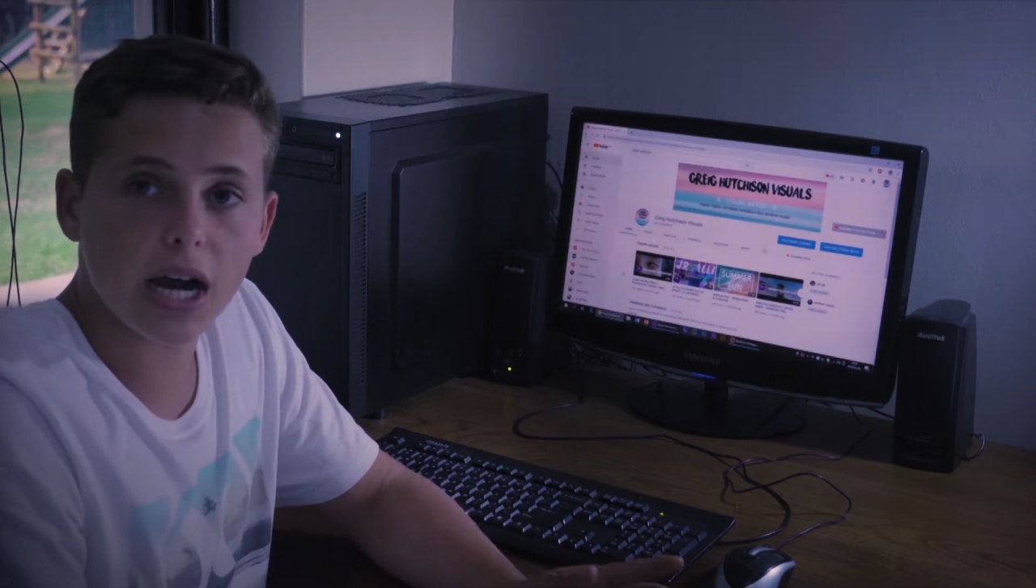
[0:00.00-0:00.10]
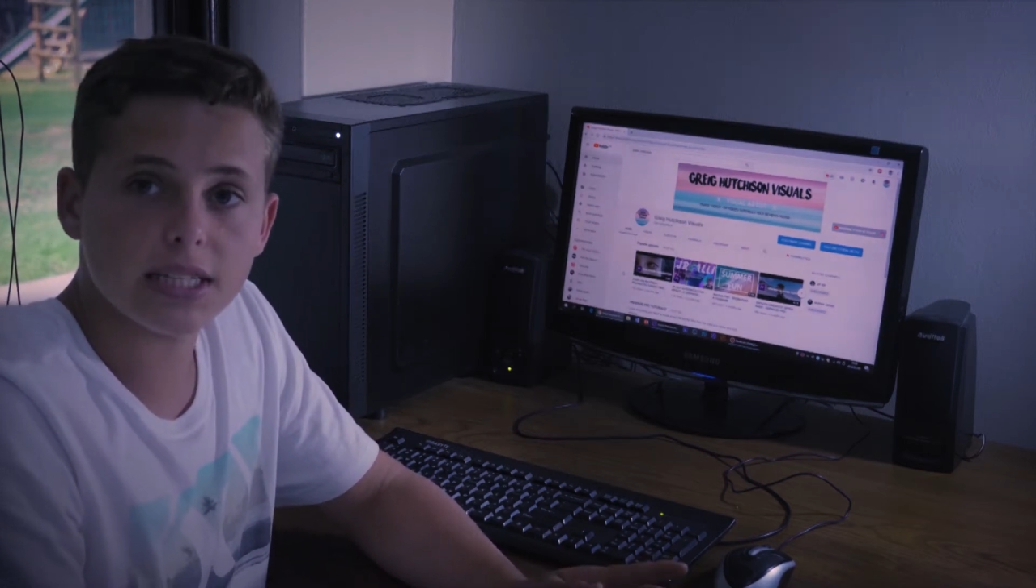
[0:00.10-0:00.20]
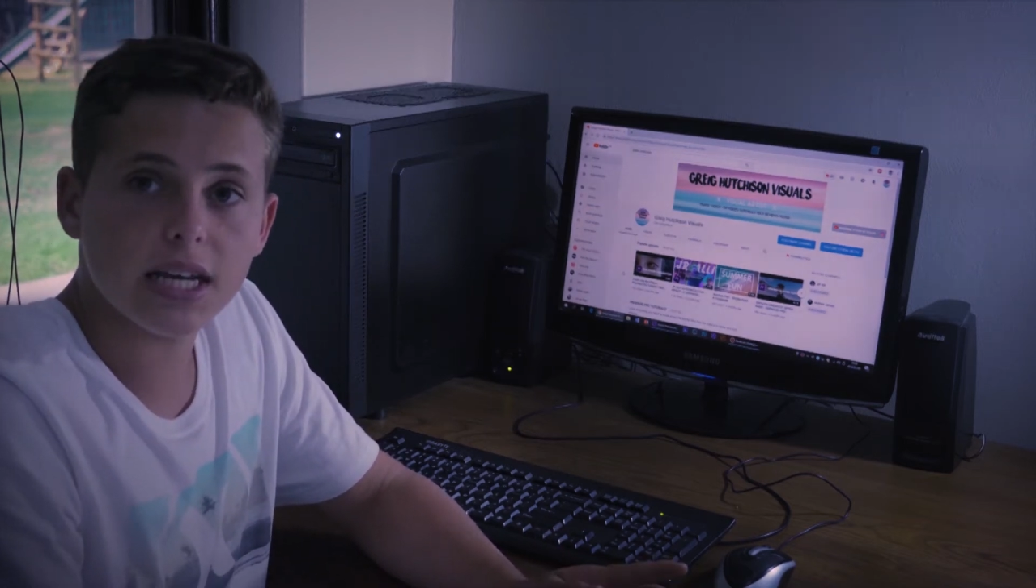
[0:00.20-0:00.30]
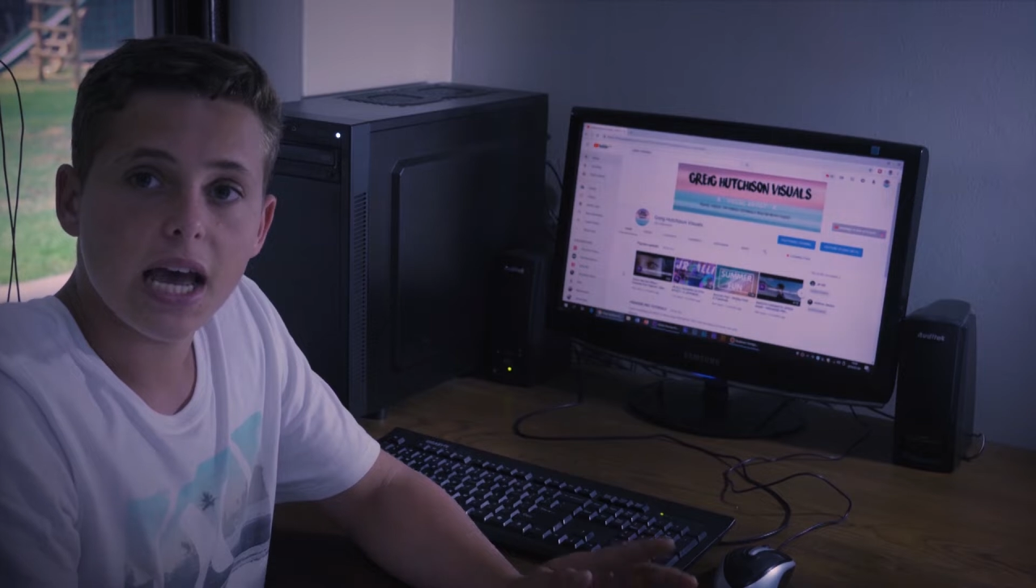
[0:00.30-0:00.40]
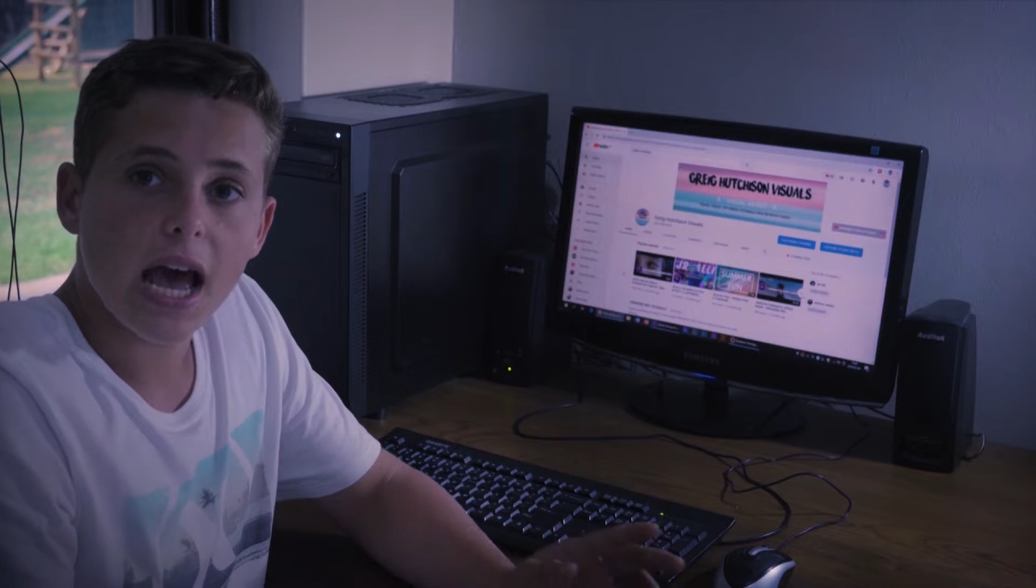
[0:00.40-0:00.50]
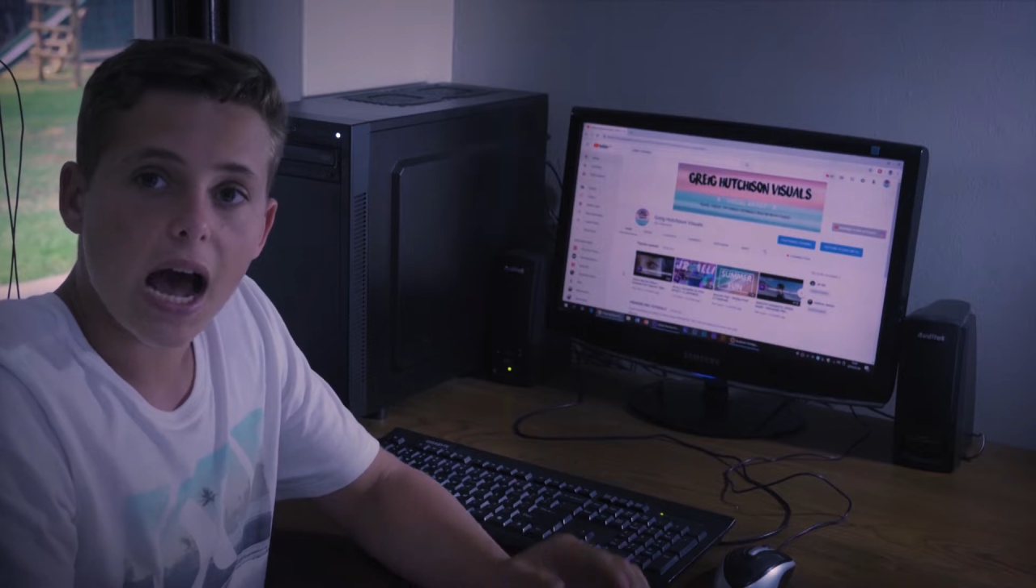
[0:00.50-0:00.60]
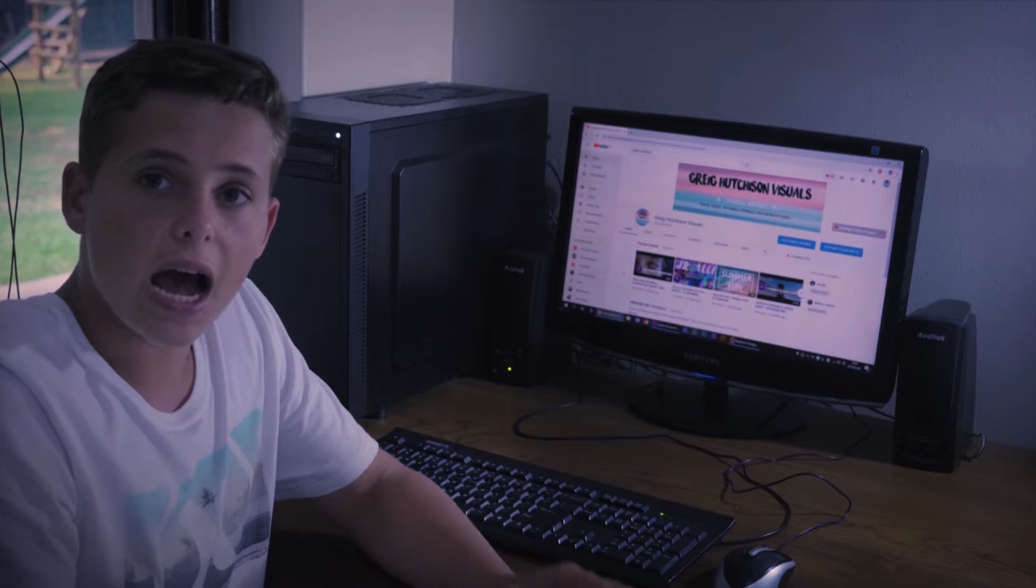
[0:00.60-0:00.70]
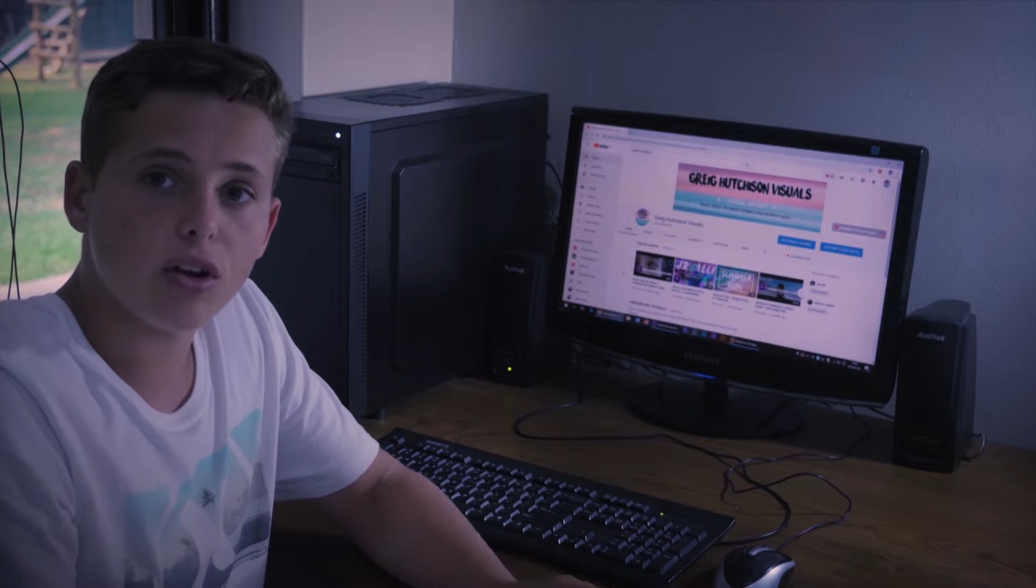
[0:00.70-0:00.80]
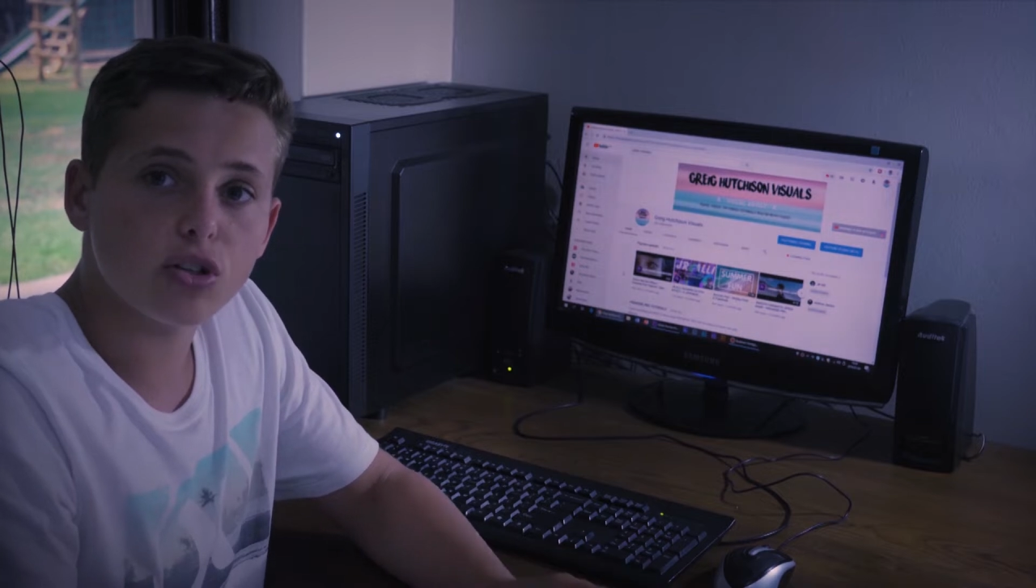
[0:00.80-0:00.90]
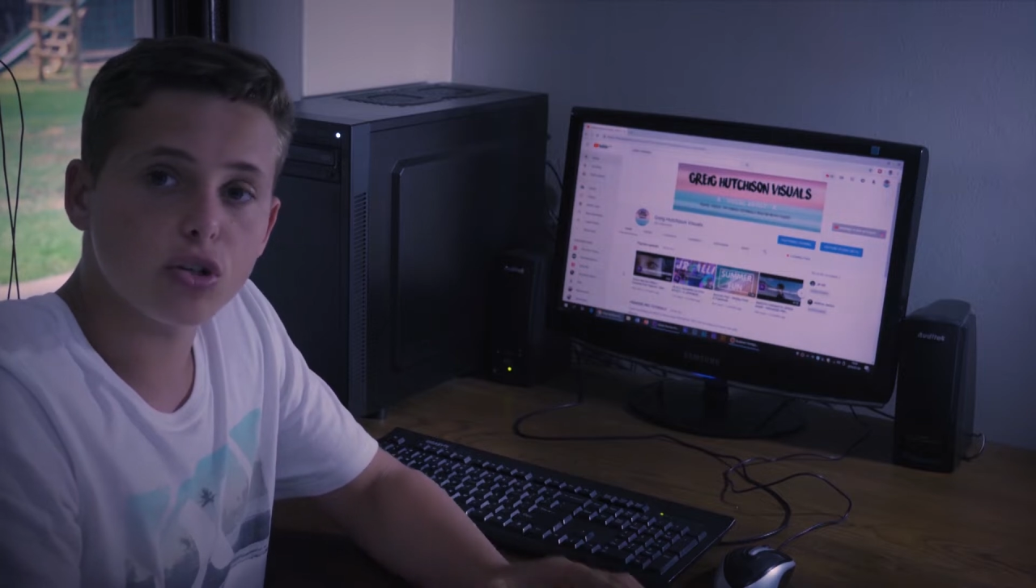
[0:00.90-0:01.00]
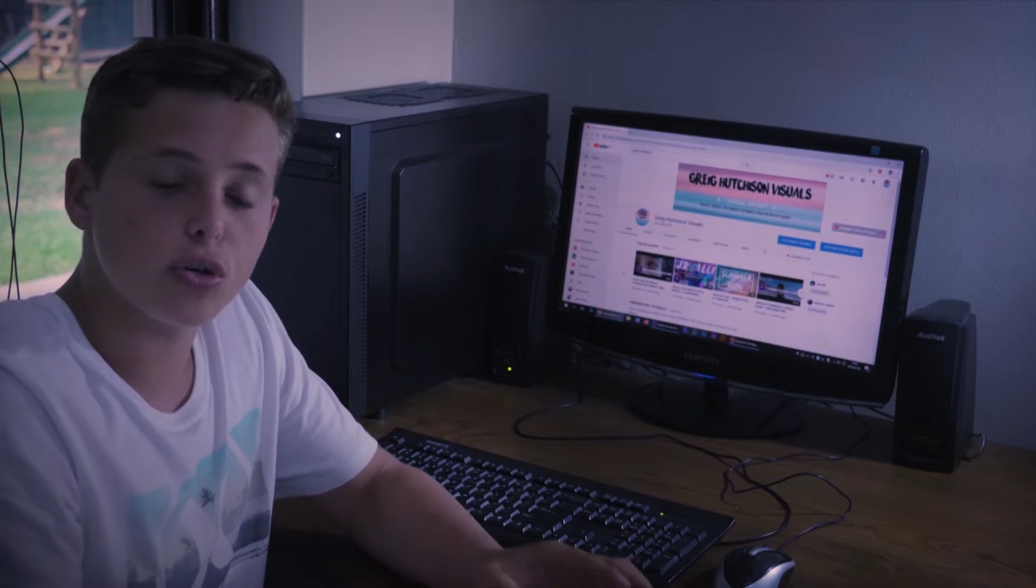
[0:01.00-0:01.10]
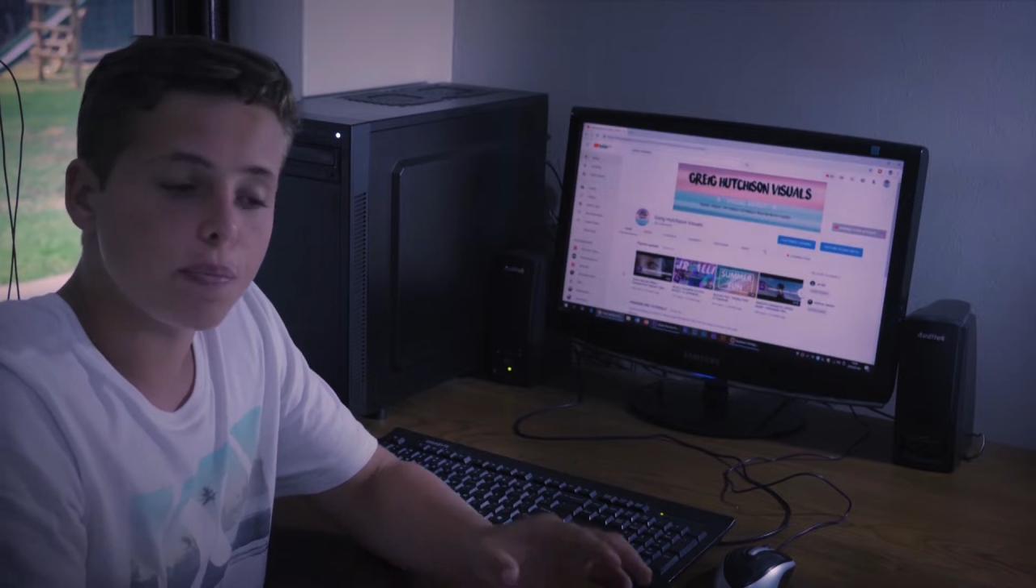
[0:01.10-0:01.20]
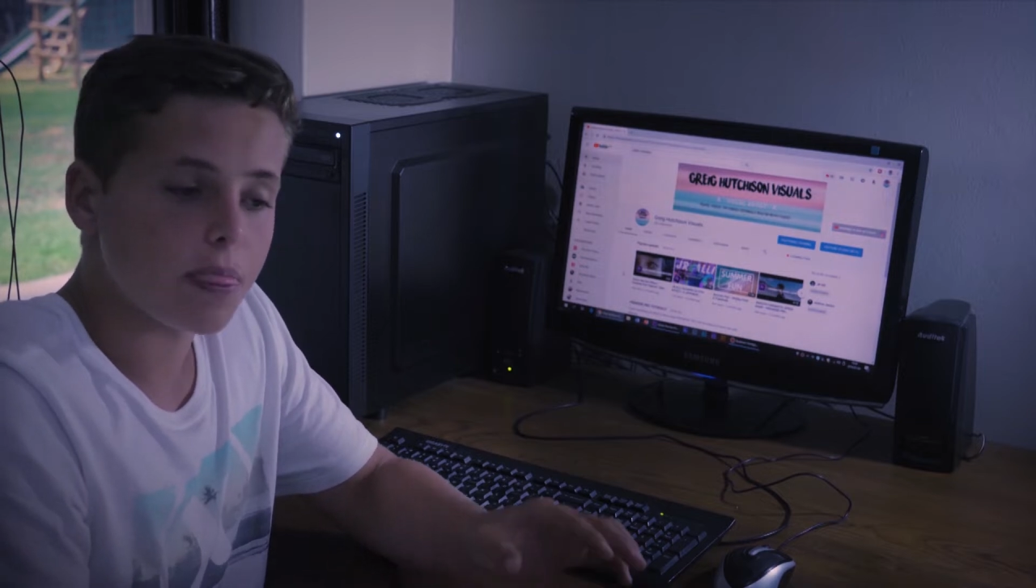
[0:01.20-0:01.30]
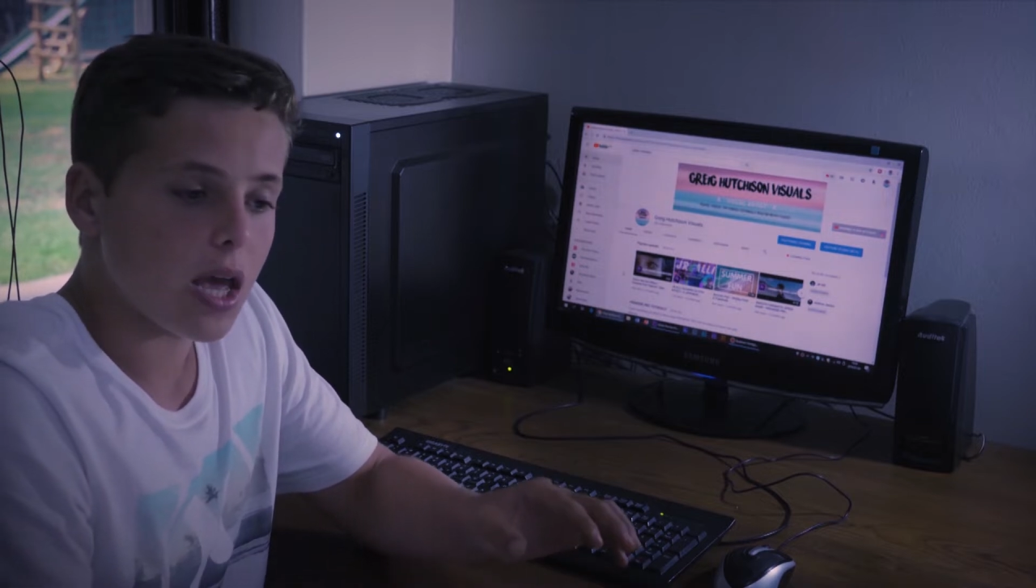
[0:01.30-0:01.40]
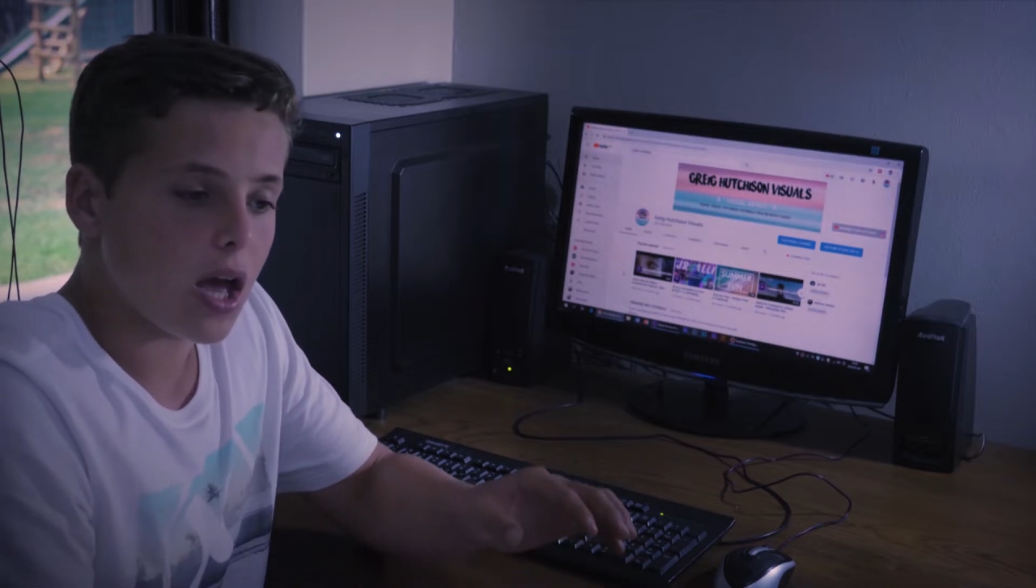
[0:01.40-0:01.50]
guys how to